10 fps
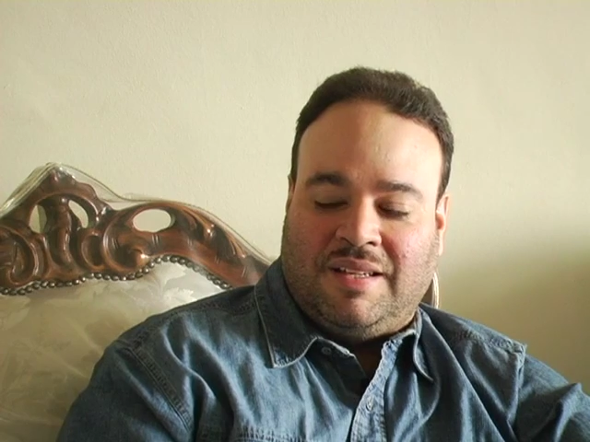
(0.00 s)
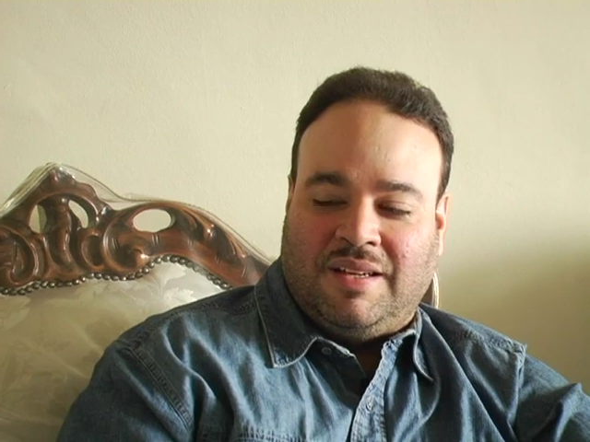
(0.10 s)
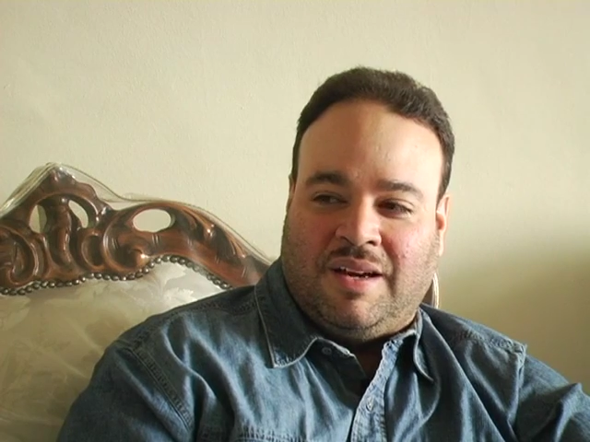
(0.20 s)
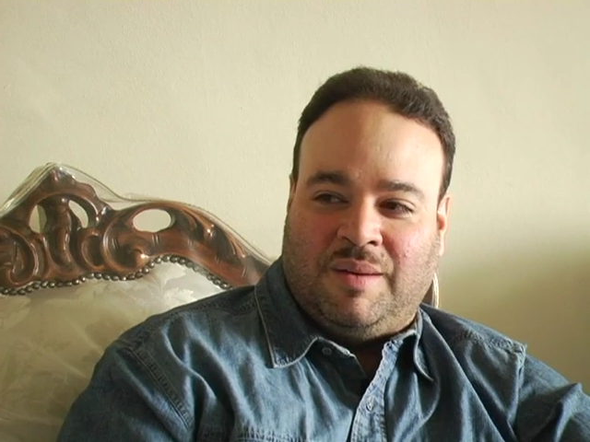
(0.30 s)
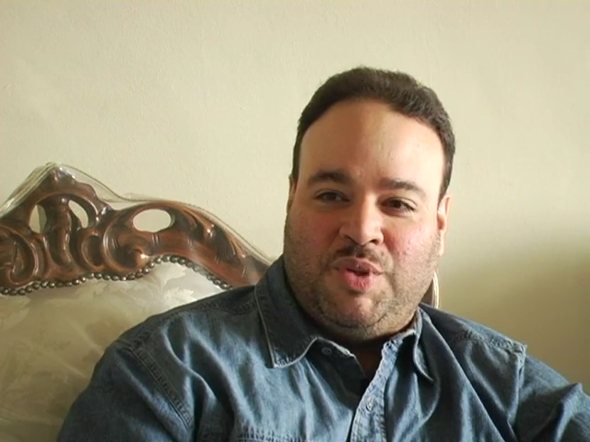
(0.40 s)

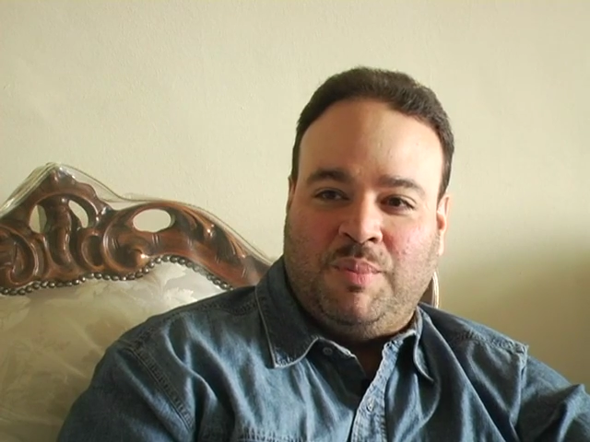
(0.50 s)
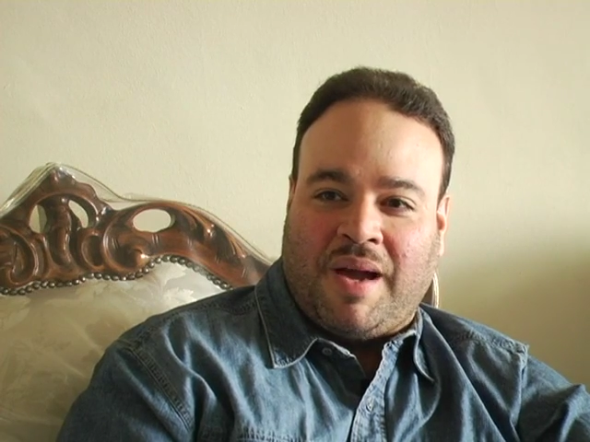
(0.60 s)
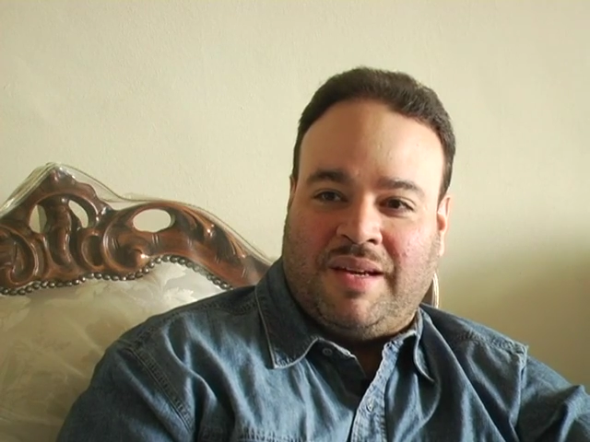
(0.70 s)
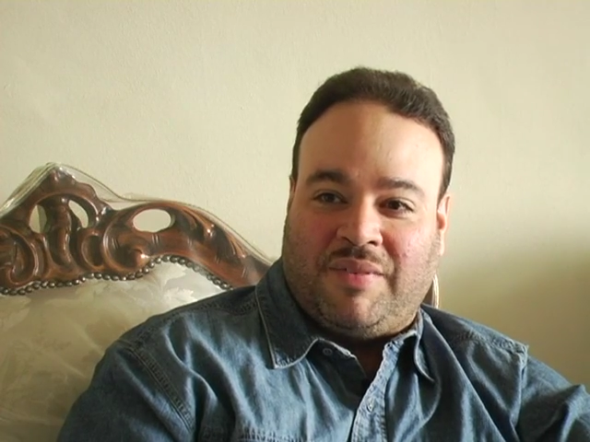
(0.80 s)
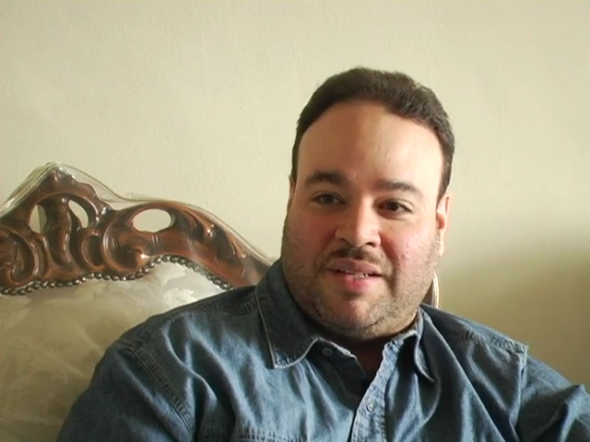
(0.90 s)
"You
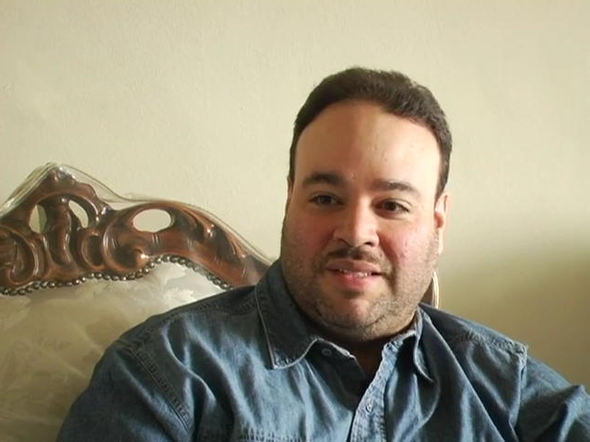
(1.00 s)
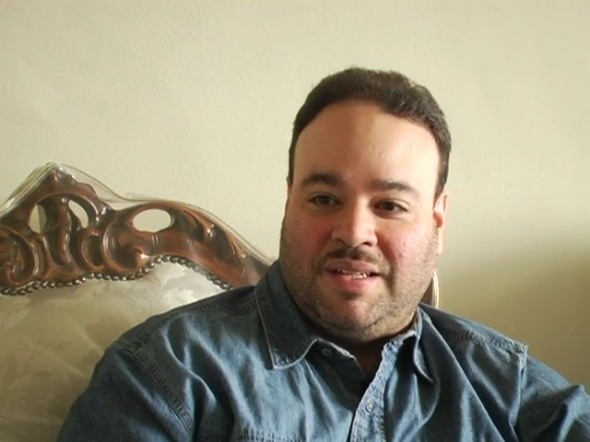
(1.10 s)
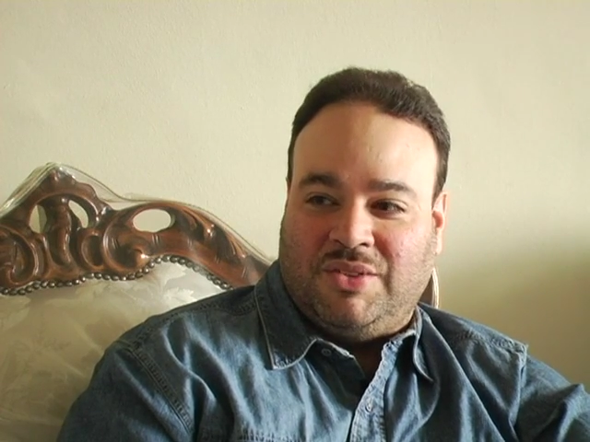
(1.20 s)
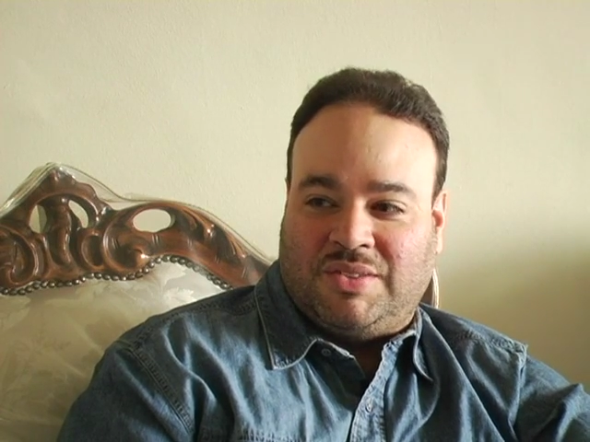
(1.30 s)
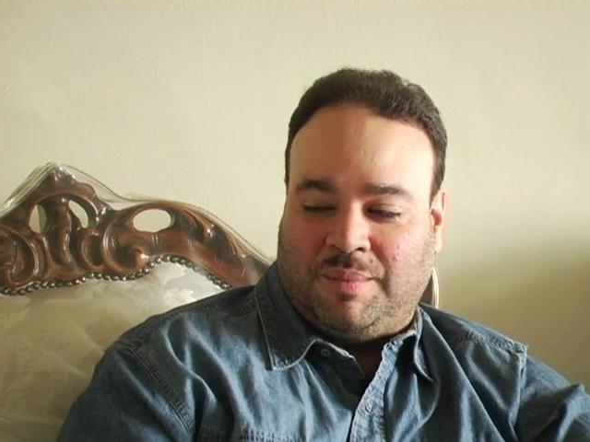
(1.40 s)
mind if I tell
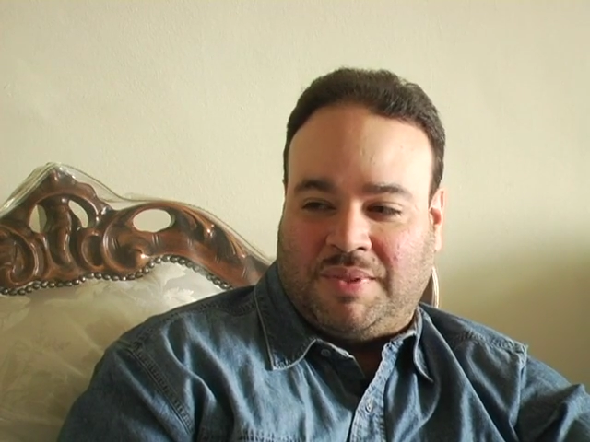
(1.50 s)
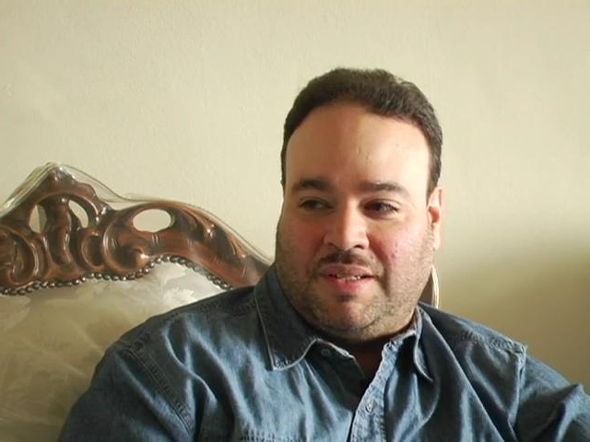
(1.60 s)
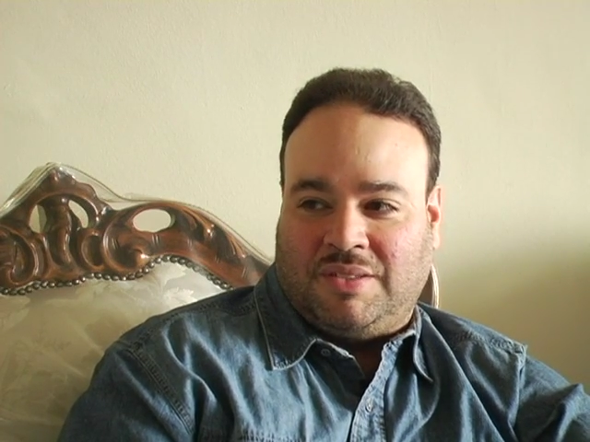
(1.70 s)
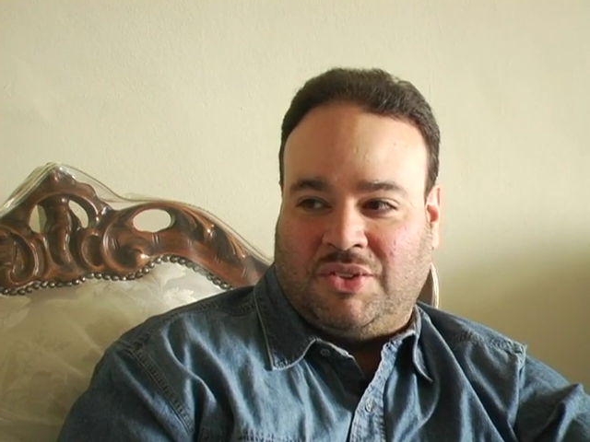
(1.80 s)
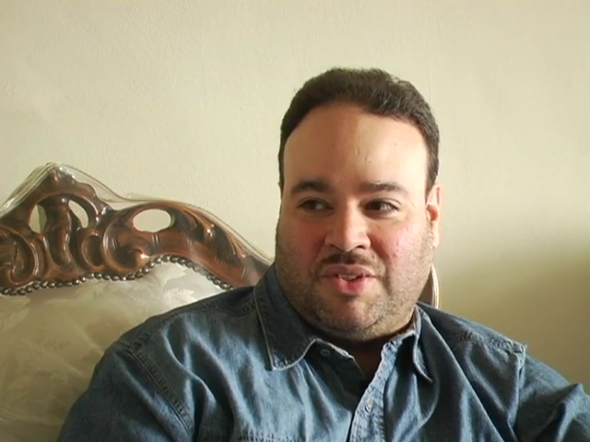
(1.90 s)
you something?"
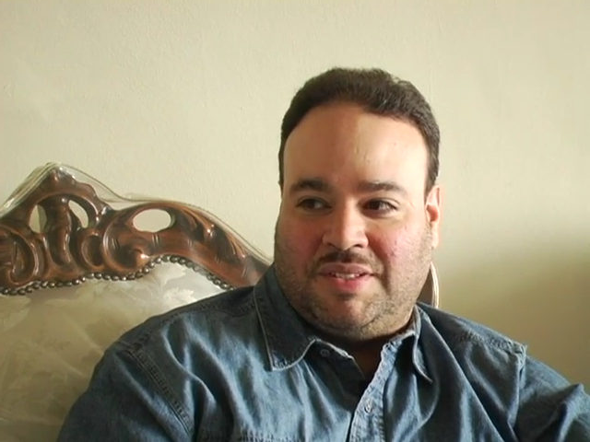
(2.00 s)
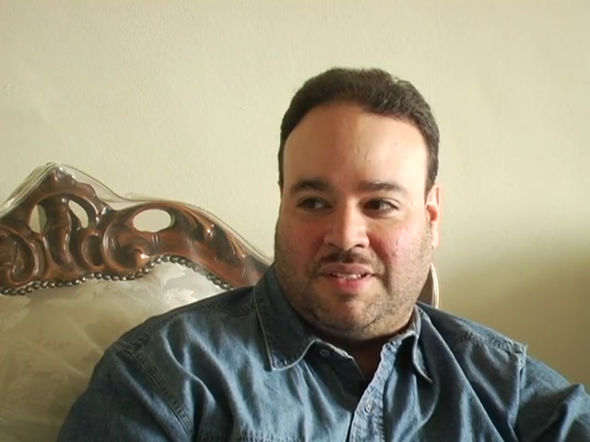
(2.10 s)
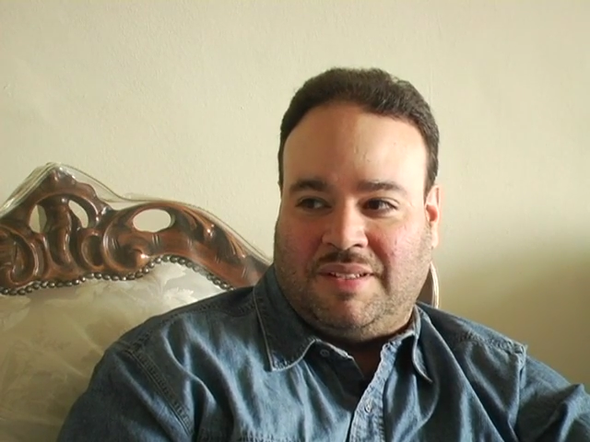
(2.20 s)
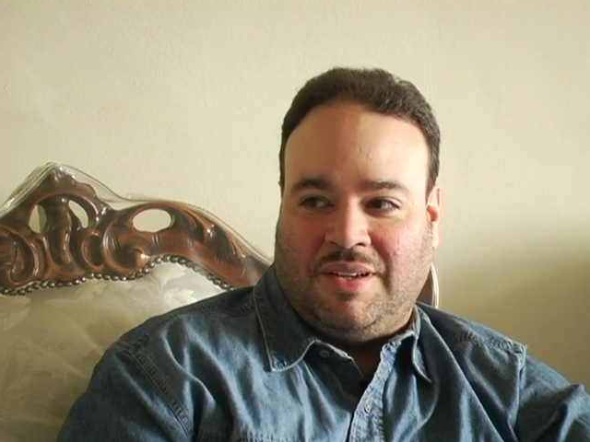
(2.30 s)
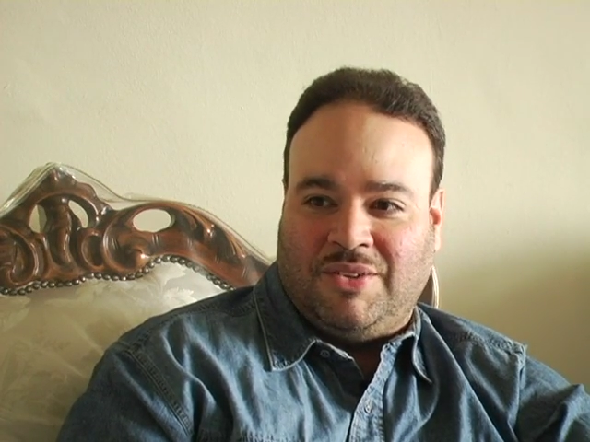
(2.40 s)
And Joey
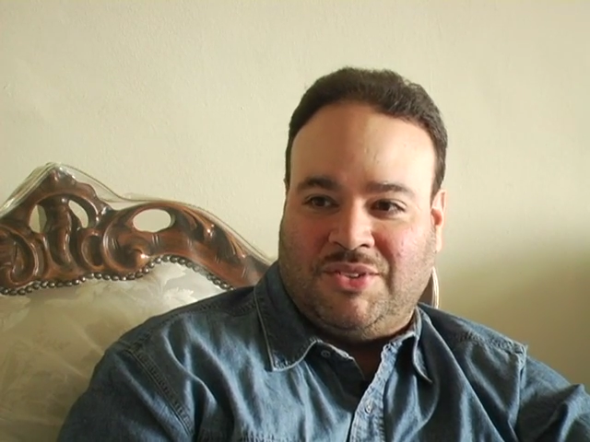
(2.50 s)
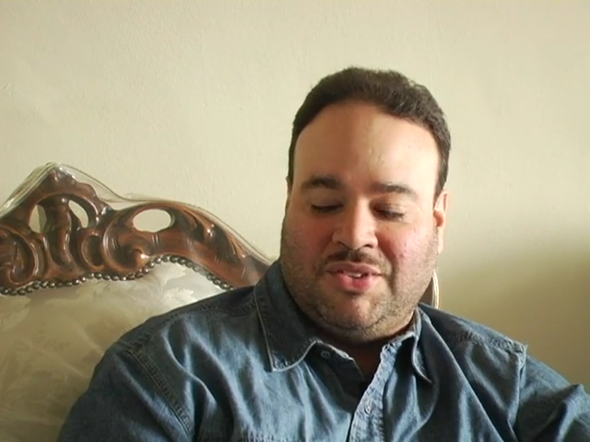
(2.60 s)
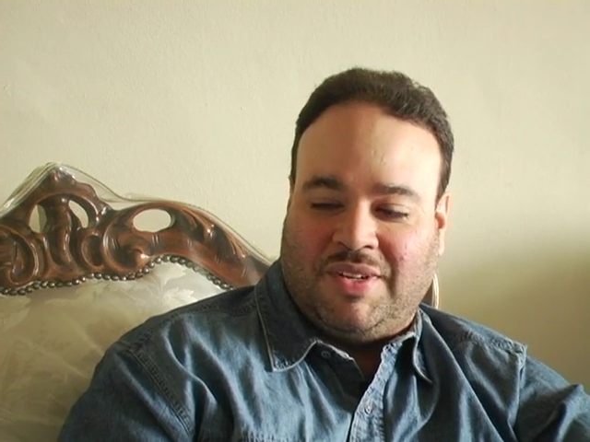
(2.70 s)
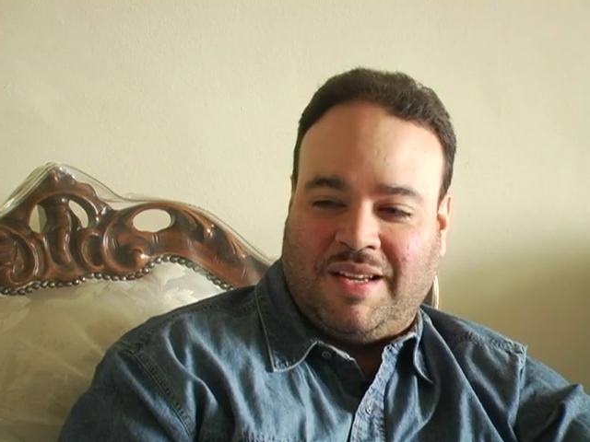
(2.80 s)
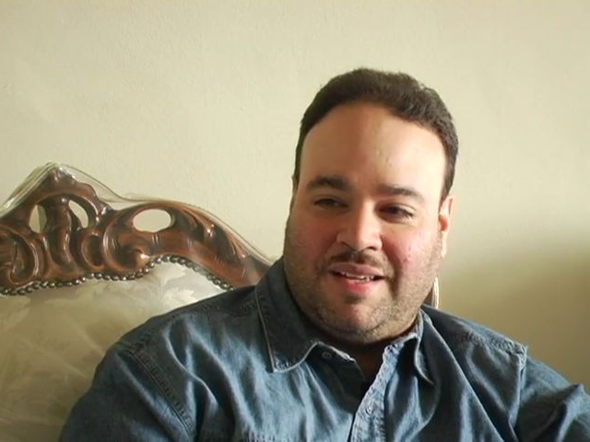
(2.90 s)
said, "No,
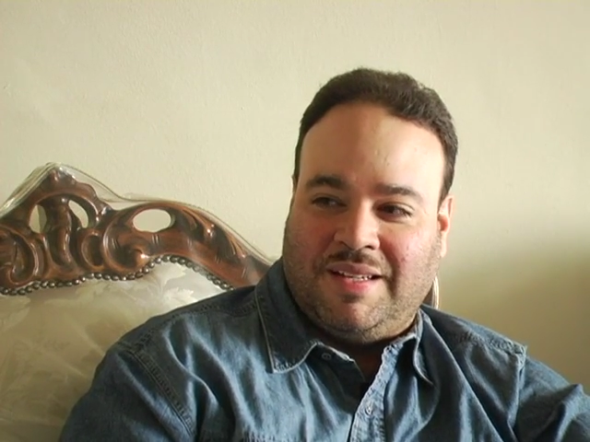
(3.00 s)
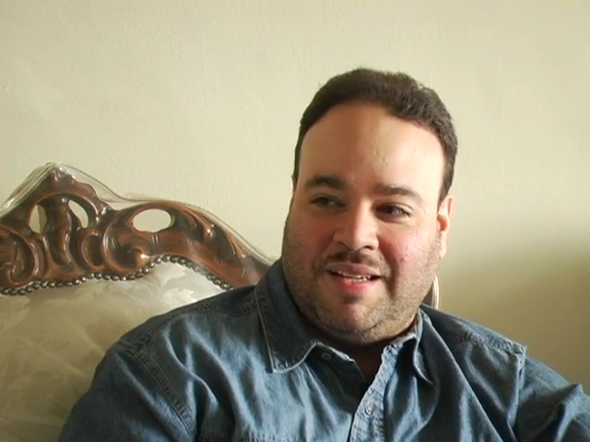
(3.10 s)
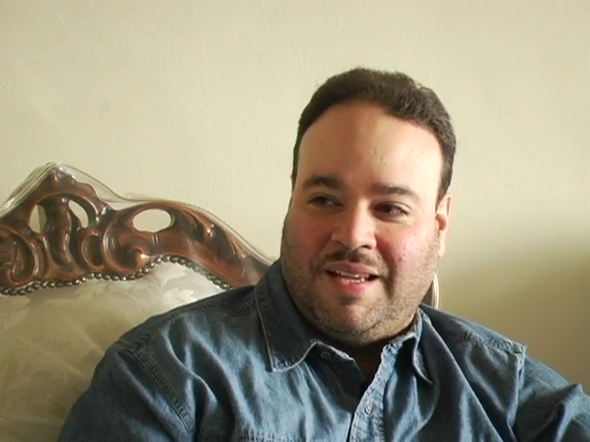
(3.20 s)
sure, go ahead."